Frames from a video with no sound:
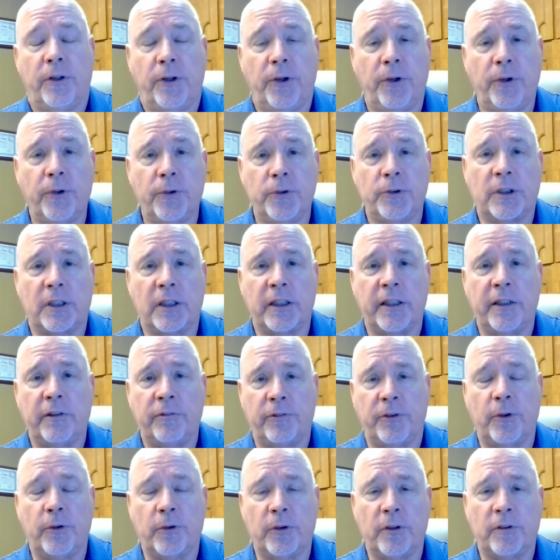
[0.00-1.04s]
hugely
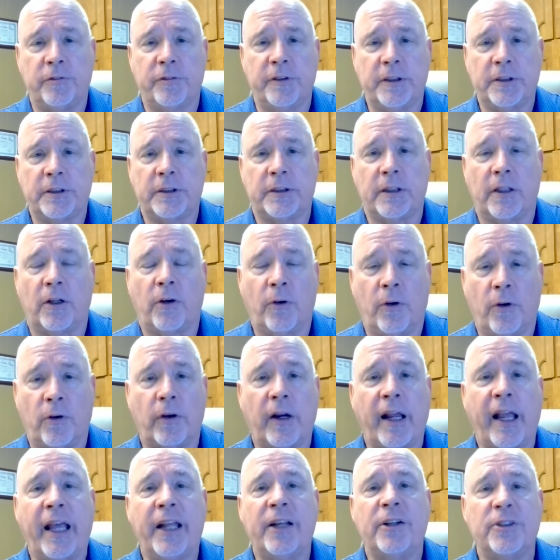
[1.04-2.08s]
fuel efficient or
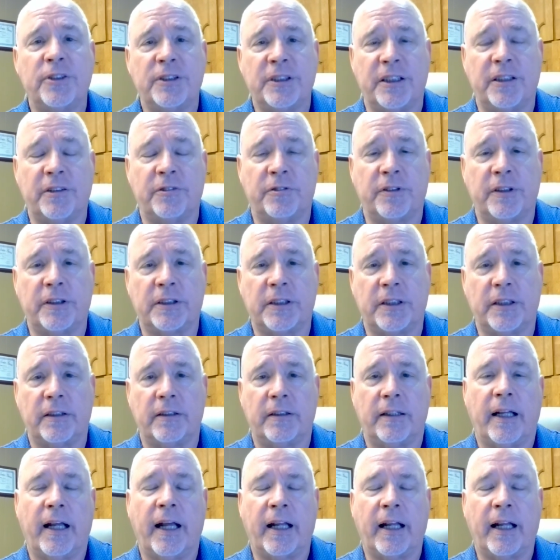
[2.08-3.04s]
energy efficient,